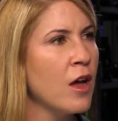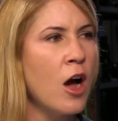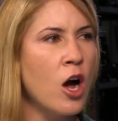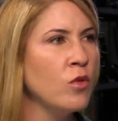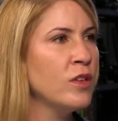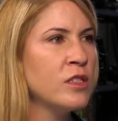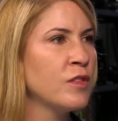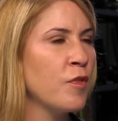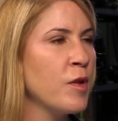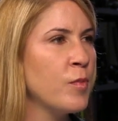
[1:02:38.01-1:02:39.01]
Yeah. Oh, this is
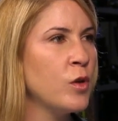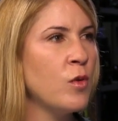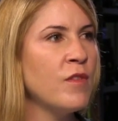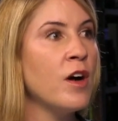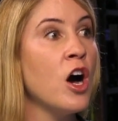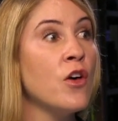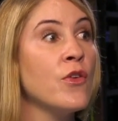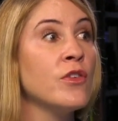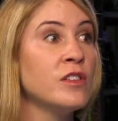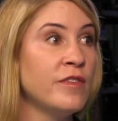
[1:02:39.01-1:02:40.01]
for people who have
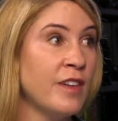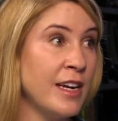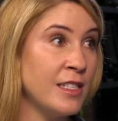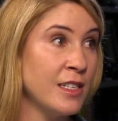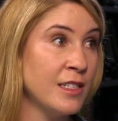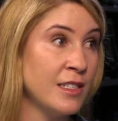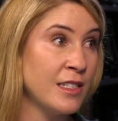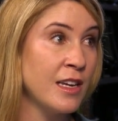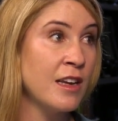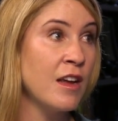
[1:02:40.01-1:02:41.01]
other
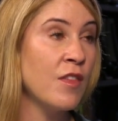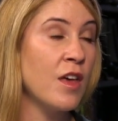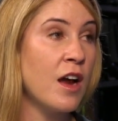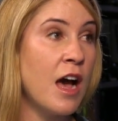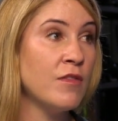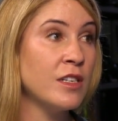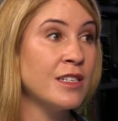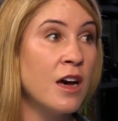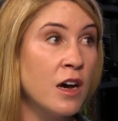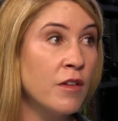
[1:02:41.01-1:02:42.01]
devices that have a
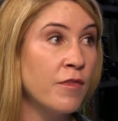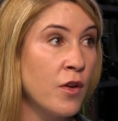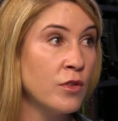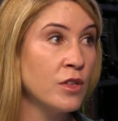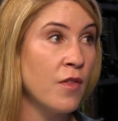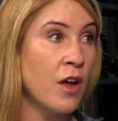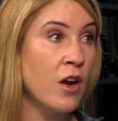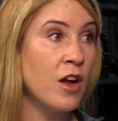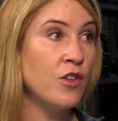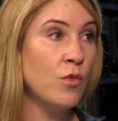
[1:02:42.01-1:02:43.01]
ton of photos on
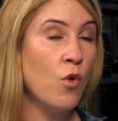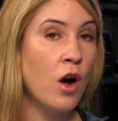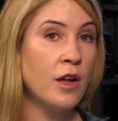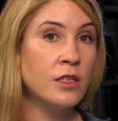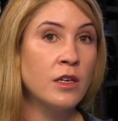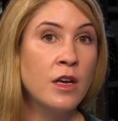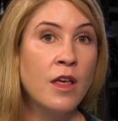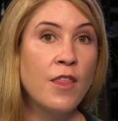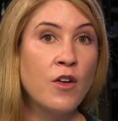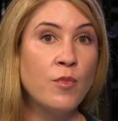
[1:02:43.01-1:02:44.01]
there and you want
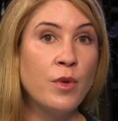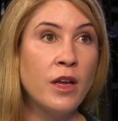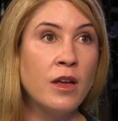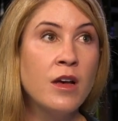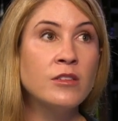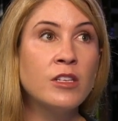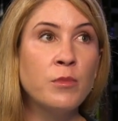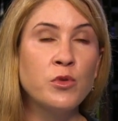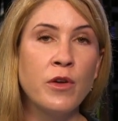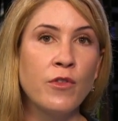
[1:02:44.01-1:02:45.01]
there to be some
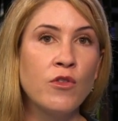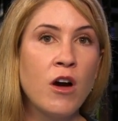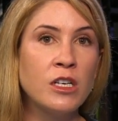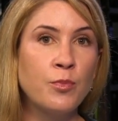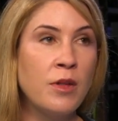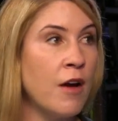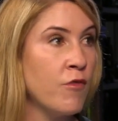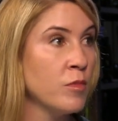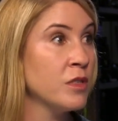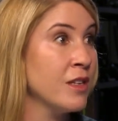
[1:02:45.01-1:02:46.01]
sort of
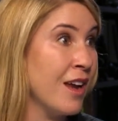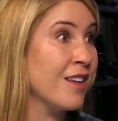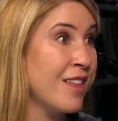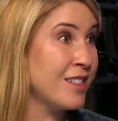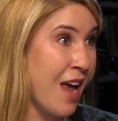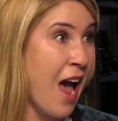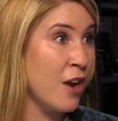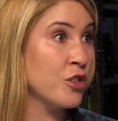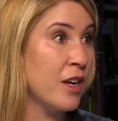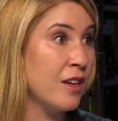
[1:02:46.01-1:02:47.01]
cross-platform sync. That's
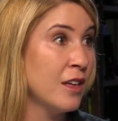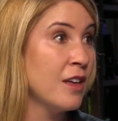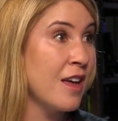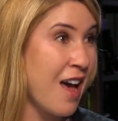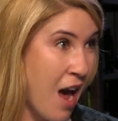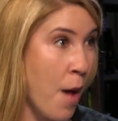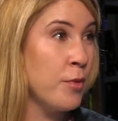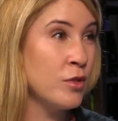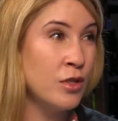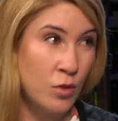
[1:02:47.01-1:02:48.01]
actually
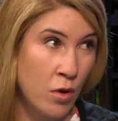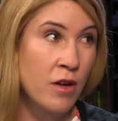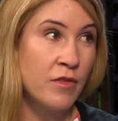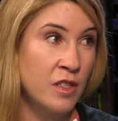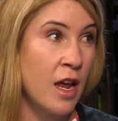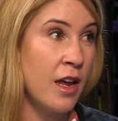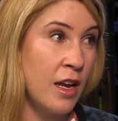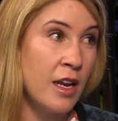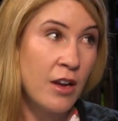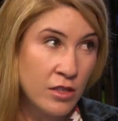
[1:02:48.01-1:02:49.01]
Apple sort of
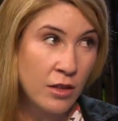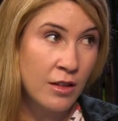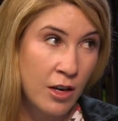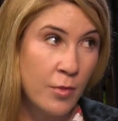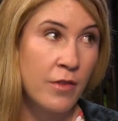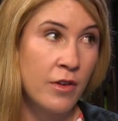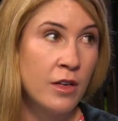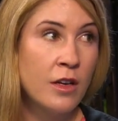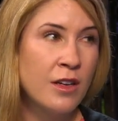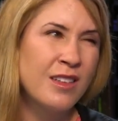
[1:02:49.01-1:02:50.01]
saying, here's right. a little bit of a
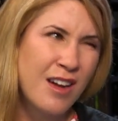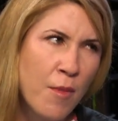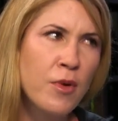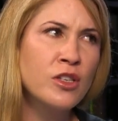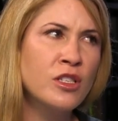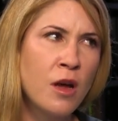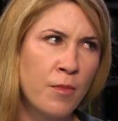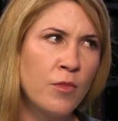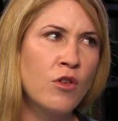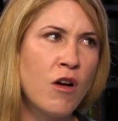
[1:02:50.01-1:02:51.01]
they're a little
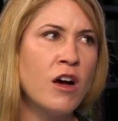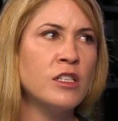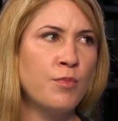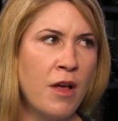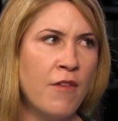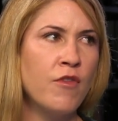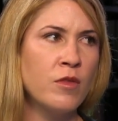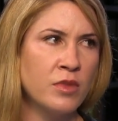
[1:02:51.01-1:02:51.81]
behind still.